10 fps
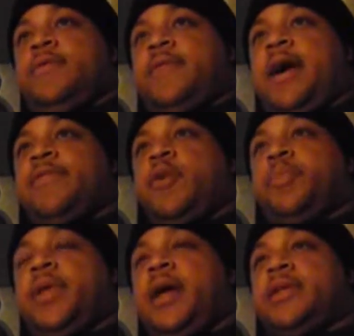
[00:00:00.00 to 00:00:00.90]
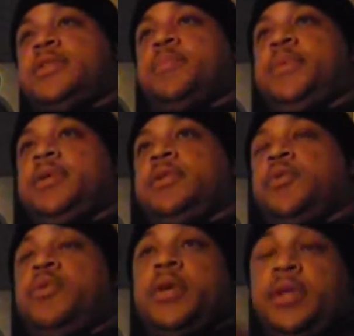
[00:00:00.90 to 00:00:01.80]
5-year plan is to be
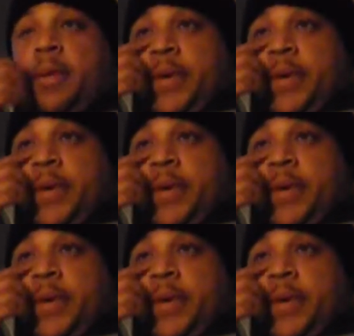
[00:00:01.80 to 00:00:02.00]
doing,